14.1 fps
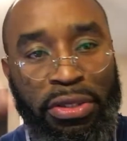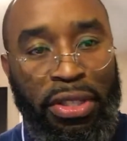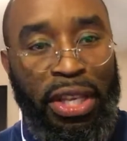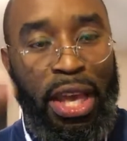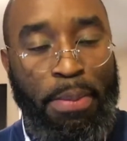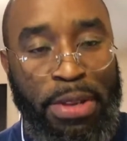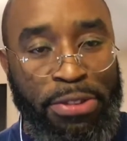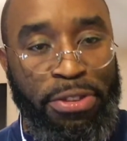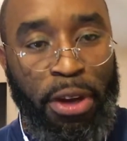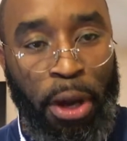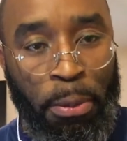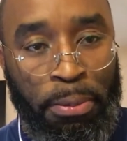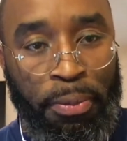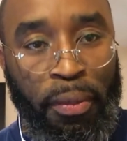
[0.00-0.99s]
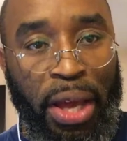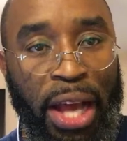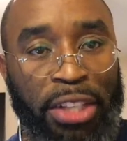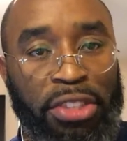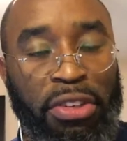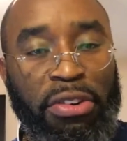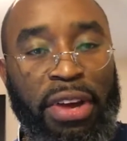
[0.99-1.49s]
to get me some
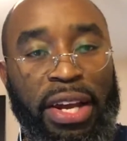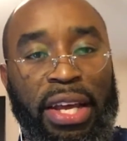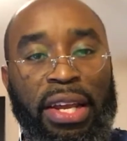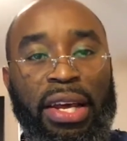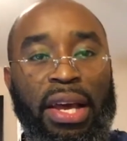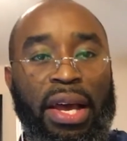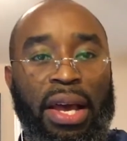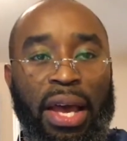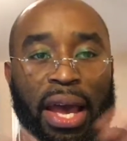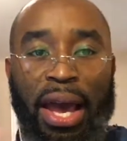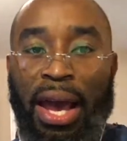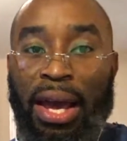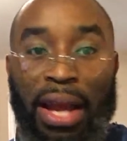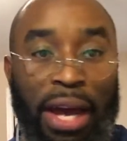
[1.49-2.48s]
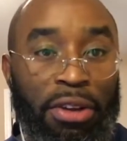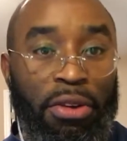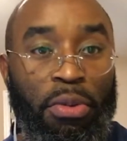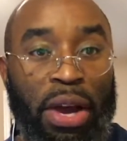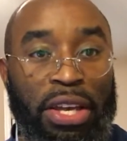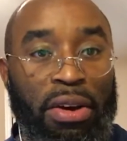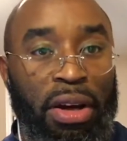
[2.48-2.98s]
extra credit. And I don't know
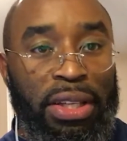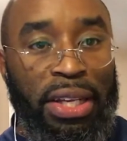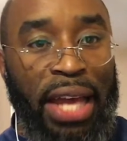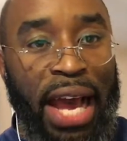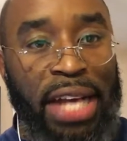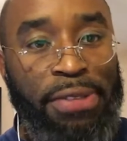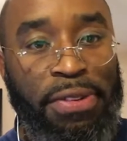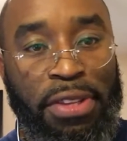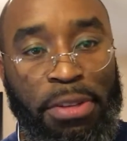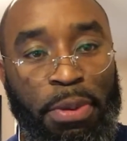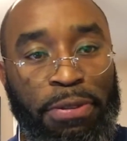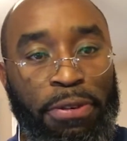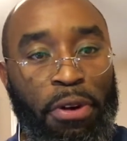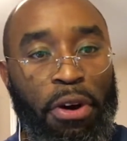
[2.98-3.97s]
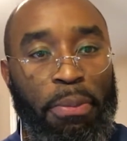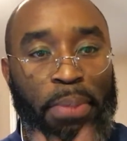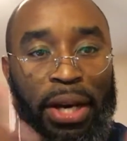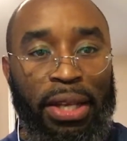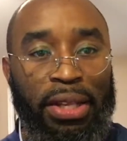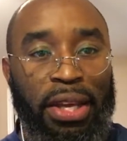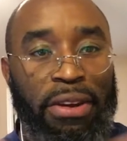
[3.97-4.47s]
why you all didn't ask for this before,
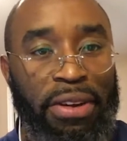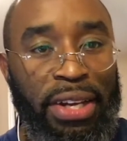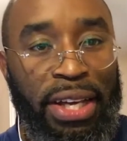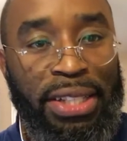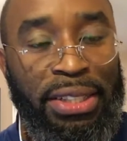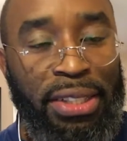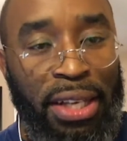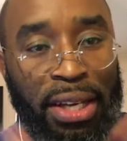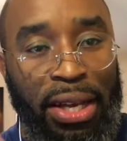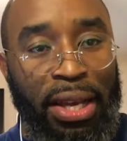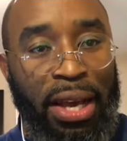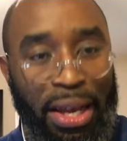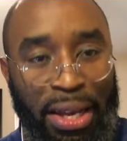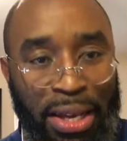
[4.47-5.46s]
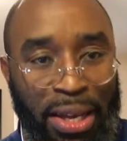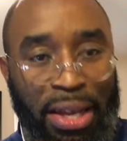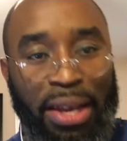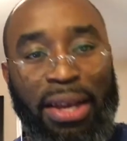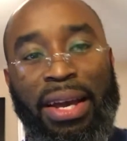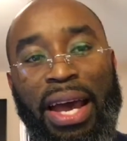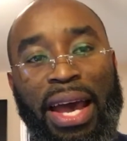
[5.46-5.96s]
but there it is.
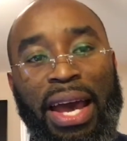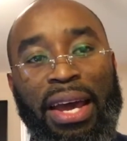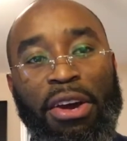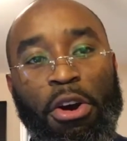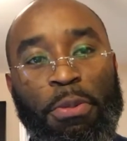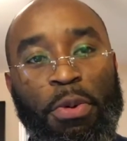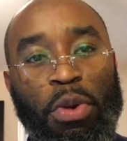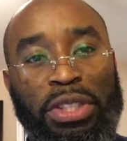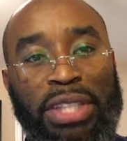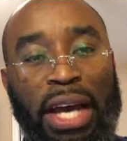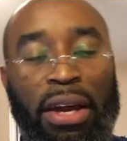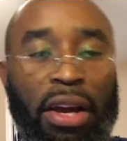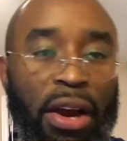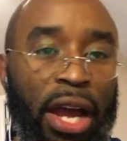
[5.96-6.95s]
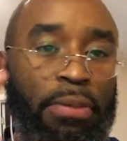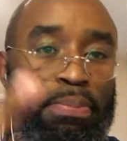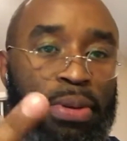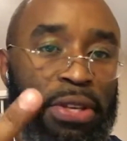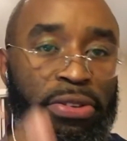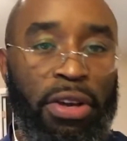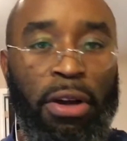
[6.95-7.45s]
And I hope it works out. All right.
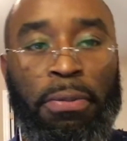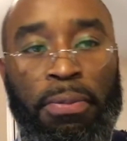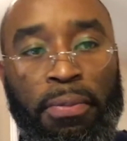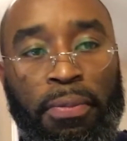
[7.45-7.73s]
Peace, y'all.